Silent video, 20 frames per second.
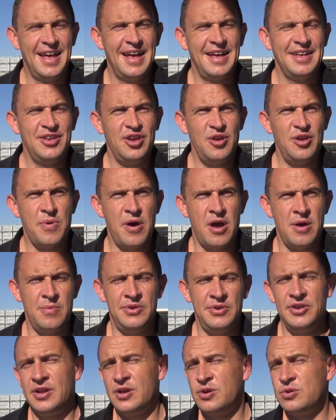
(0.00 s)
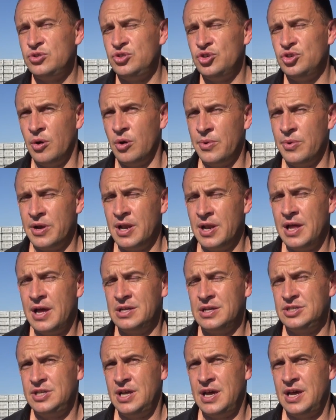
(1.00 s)
Hugh Bowman did a good job on her
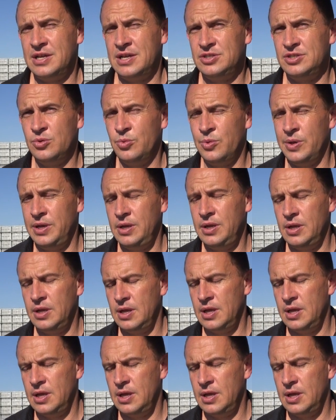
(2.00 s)
last start to win.